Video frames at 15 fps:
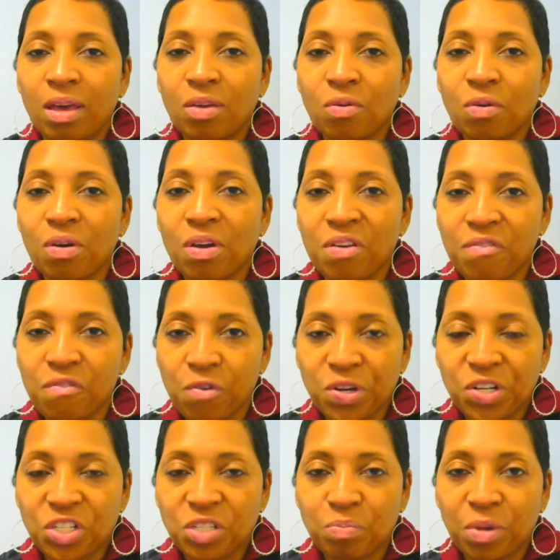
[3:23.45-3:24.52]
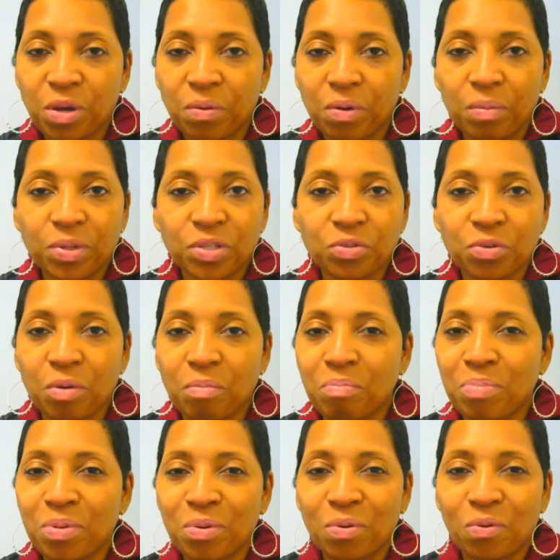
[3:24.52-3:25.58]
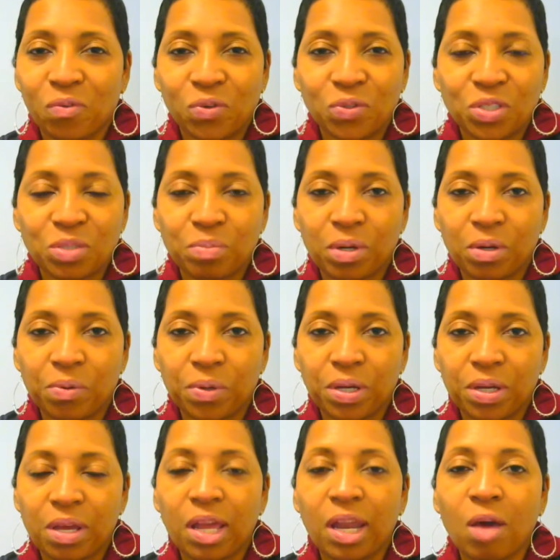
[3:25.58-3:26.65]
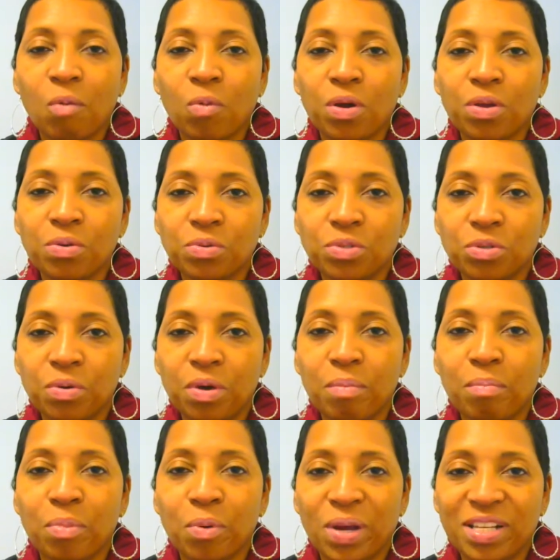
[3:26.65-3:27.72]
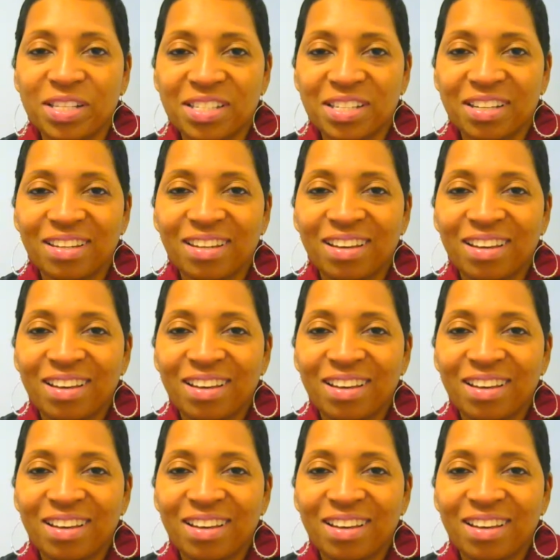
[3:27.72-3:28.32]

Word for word: You're a free spirit, but you're a beautiful spirit, and I want you to embrace it.